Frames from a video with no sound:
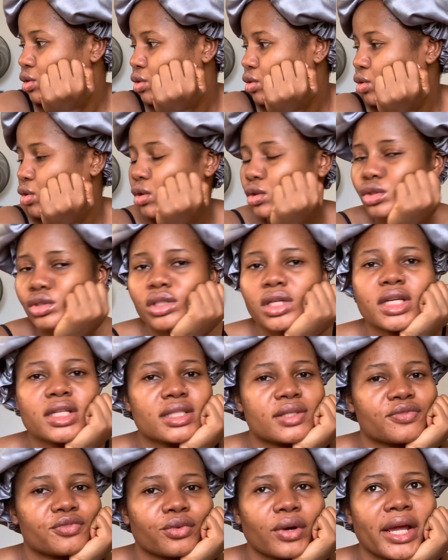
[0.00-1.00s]
So today
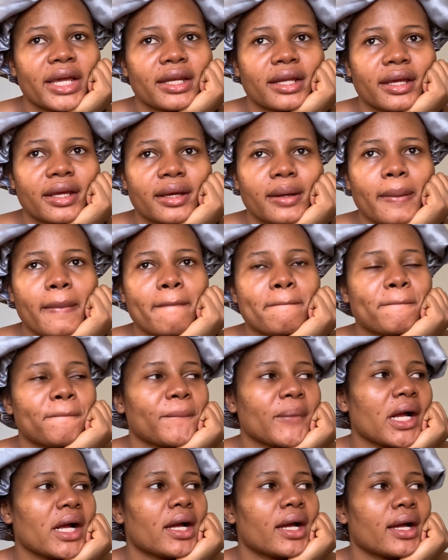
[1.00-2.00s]
is Friday,
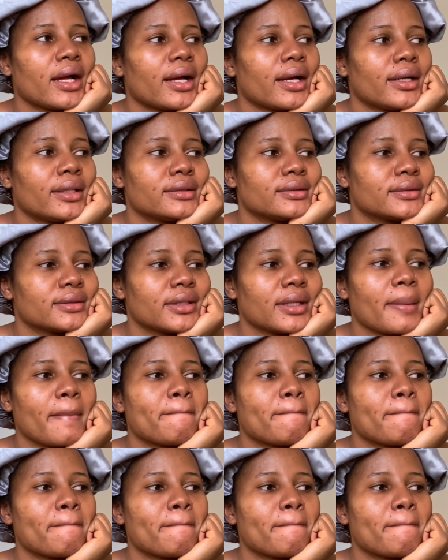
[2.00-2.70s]
and